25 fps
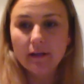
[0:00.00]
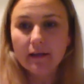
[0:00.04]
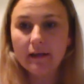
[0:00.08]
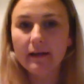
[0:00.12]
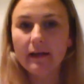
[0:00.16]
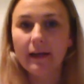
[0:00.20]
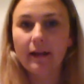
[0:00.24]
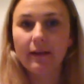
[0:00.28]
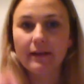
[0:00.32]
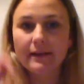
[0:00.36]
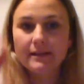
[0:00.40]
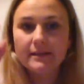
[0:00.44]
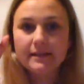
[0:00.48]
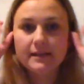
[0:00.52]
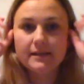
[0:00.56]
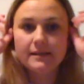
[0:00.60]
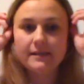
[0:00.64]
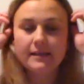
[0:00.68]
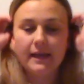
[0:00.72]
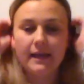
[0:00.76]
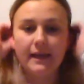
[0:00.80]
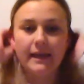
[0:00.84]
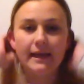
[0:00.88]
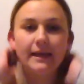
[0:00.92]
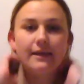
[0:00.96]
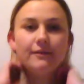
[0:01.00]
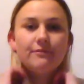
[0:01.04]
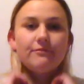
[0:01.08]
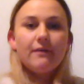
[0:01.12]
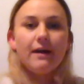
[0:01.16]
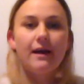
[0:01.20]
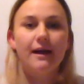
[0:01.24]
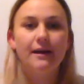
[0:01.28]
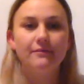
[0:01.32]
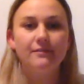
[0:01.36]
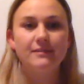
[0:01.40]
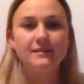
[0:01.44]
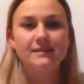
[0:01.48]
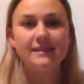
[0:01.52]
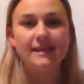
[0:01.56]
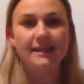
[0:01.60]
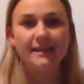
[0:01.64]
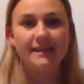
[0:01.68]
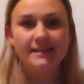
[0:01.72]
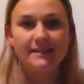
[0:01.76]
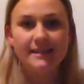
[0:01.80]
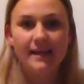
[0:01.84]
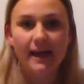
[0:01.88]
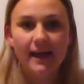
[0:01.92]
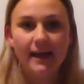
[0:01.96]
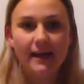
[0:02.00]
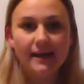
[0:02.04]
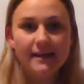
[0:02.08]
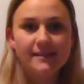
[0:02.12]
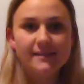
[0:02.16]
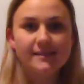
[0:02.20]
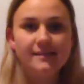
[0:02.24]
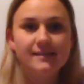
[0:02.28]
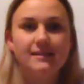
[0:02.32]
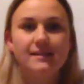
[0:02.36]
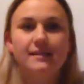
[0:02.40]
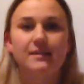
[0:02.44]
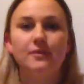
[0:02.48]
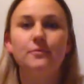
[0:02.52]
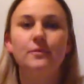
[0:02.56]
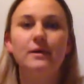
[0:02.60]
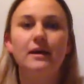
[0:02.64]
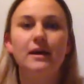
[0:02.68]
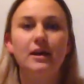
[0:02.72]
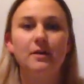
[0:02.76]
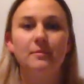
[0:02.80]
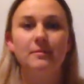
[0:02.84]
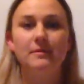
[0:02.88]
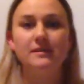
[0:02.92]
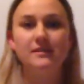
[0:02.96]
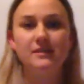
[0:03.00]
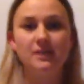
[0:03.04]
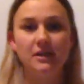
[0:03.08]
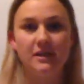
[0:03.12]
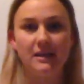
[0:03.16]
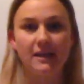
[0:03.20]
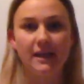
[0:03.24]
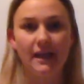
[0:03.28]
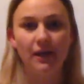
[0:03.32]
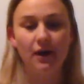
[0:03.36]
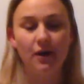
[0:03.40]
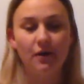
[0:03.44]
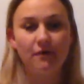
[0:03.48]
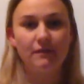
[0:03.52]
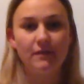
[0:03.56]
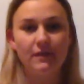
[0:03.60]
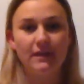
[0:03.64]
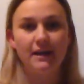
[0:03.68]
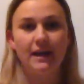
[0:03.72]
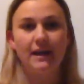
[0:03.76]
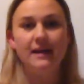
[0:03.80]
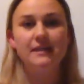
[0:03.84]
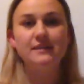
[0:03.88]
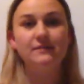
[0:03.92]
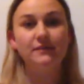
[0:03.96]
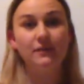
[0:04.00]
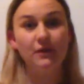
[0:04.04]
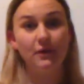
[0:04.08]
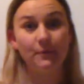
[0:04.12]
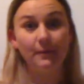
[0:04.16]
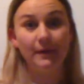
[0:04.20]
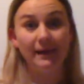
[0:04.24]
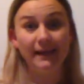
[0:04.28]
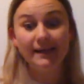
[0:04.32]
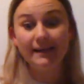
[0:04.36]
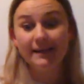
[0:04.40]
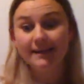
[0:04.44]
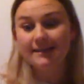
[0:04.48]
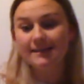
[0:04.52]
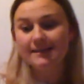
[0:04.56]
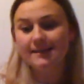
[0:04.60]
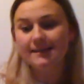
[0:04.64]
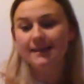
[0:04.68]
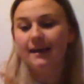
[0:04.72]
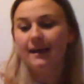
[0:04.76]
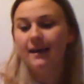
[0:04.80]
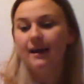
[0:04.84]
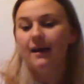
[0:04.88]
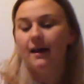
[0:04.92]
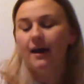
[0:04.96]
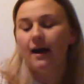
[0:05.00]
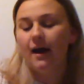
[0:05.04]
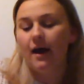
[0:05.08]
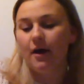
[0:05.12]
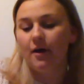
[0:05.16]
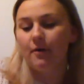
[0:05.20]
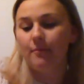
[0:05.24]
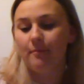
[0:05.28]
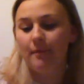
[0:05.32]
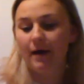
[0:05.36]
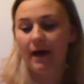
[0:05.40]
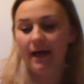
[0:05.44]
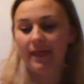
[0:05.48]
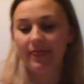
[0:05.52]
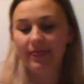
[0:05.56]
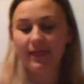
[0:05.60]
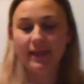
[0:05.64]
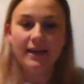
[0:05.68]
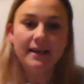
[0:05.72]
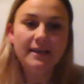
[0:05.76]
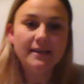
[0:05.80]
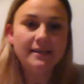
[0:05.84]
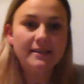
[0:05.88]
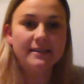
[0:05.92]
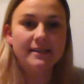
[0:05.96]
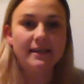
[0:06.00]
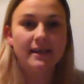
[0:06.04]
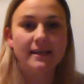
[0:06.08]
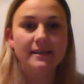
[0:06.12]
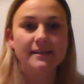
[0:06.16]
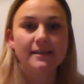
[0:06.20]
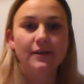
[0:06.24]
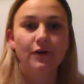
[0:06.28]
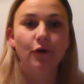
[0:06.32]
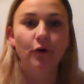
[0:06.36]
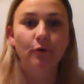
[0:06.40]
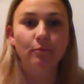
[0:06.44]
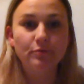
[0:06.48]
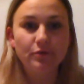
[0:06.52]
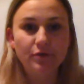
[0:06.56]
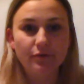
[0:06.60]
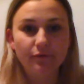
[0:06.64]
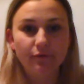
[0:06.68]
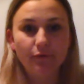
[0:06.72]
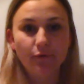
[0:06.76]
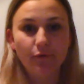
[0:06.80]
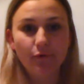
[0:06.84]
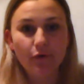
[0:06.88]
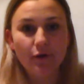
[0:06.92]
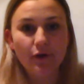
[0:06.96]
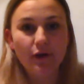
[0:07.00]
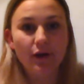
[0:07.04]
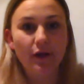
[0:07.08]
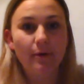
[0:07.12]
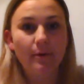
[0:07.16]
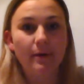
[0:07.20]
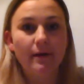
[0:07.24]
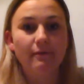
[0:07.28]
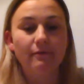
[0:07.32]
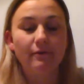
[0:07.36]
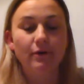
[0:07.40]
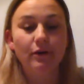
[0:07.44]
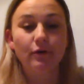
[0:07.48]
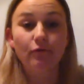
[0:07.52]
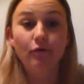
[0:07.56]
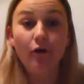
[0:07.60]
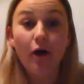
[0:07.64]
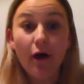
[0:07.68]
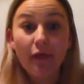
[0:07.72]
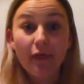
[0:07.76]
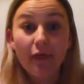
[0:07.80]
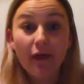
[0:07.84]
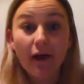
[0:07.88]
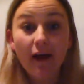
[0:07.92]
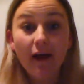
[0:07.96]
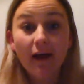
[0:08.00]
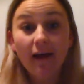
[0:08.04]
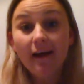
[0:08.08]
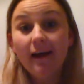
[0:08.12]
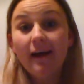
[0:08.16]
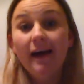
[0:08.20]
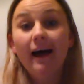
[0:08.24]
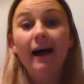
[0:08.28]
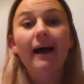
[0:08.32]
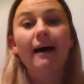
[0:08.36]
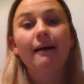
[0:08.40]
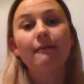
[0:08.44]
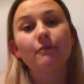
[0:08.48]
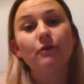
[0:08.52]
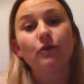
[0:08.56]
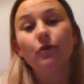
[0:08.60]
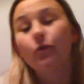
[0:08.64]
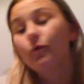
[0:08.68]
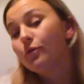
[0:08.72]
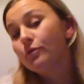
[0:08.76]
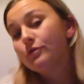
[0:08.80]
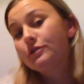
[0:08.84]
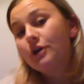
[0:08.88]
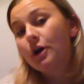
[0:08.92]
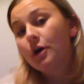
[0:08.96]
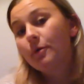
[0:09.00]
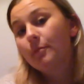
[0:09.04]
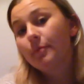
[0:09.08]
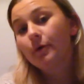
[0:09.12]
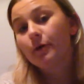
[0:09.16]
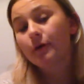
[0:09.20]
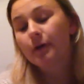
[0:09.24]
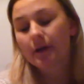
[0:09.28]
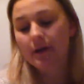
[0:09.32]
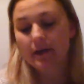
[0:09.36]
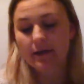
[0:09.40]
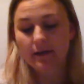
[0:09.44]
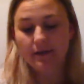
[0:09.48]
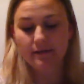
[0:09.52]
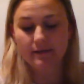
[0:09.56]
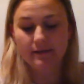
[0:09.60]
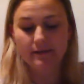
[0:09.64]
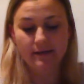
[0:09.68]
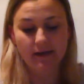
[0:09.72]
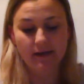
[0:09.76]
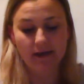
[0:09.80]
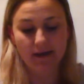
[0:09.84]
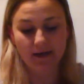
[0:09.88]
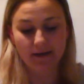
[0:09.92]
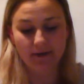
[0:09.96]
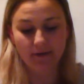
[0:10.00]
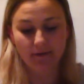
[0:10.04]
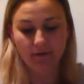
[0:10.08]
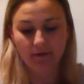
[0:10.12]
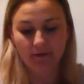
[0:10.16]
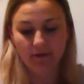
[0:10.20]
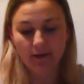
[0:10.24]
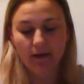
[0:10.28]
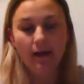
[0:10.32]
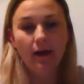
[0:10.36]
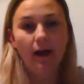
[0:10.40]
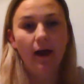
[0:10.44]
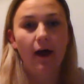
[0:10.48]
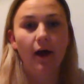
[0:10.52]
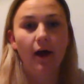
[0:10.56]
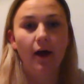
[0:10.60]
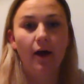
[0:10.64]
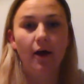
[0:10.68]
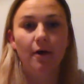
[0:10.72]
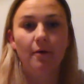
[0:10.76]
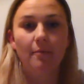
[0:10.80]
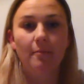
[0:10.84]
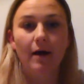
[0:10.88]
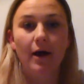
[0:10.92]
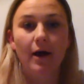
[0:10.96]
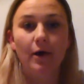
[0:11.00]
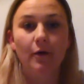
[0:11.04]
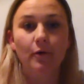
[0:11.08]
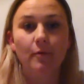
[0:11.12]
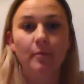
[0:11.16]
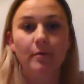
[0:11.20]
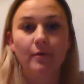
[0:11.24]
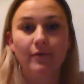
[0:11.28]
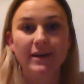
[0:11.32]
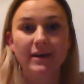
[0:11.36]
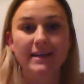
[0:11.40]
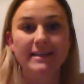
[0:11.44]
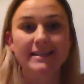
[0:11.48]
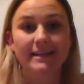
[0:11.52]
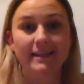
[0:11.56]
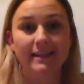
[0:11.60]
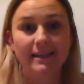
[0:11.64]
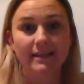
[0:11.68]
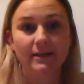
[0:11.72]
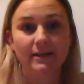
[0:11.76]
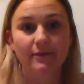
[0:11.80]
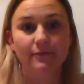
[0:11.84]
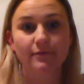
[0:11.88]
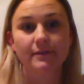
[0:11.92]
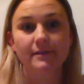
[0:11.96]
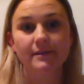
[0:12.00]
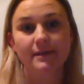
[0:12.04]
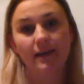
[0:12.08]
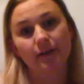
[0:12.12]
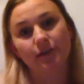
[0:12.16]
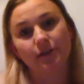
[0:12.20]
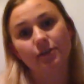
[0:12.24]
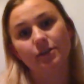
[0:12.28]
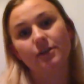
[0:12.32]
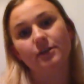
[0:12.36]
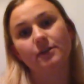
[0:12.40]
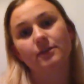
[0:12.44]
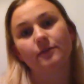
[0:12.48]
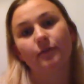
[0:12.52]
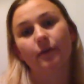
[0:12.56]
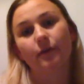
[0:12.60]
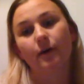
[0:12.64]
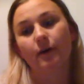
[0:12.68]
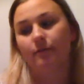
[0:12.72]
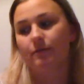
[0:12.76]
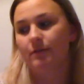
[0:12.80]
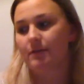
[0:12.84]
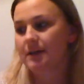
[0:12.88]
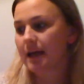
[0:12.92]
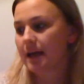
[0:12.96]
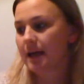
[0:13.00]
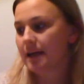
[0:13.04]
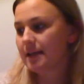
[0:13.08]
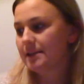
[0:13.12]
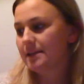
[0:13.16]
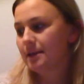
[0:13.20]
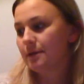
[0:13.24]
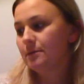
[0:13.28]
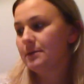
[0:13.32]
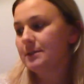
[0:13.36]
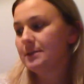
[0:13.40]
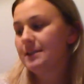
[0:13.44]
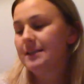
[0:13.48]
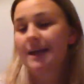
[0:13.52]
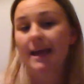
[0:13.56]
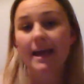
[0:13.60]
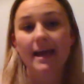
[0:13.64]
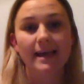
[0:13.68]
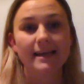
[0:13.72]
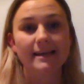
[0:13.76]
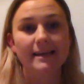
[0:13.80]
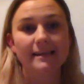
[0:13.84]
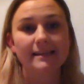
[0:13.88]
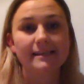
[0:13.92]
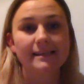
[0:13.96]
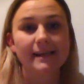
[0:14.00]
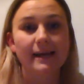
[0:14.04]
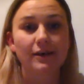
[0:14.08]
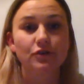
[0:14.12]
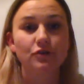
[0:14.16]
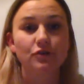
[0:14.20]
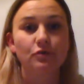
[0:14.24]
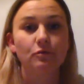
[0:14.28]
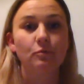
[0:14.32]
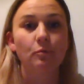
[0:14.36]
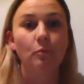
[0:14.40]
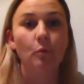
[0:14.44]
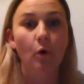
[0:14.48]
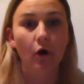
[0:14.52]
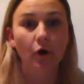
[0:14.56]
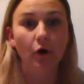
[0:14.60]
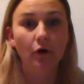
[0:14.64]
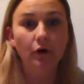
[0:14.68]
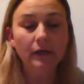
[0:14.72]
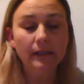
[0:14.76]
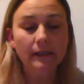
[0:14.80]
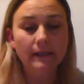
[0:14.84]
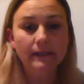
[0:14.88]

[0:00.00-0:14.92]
Now this is a year 5 and 6 text that we're going to be studying over the next few weeks, and this is an option for you if you'd rather have an audiobook style. I will be reading the different sections for every day. So today is section 1.